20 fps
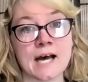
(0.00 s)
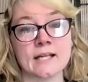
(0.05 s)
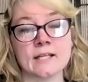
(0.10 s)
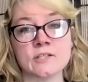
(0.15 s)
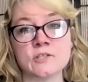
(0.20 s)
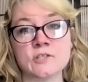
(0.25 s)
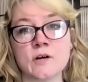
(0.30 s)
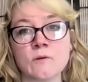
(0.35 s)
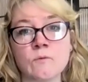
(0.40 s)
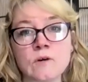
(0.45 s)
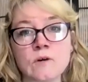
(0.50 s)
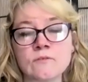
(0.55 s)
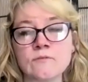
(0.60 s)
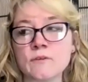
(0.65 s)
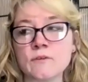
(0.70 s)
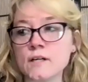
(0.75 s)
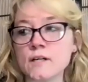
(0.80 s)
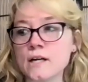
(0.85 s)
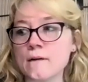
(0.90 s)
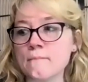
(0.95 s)
And so I worked
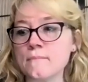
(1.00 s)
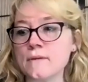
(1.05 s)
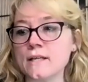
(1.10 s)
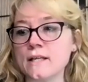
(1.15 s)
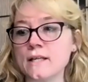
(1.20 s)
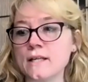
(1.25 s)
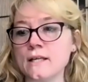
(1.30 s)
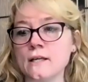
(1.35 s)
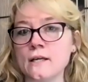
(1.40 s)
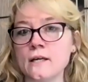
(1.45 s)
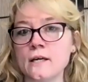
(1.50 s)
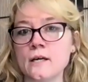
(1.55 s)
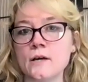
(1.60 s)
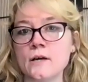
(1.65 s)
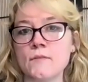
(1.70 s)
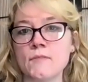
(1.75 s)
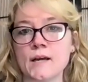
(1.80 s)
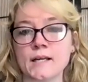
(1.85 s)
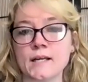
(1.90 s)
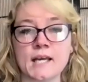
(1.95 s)
for a company
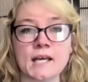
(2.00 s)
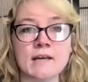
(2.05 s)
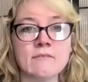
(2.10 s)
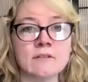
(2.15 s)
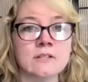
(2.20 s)
that gave a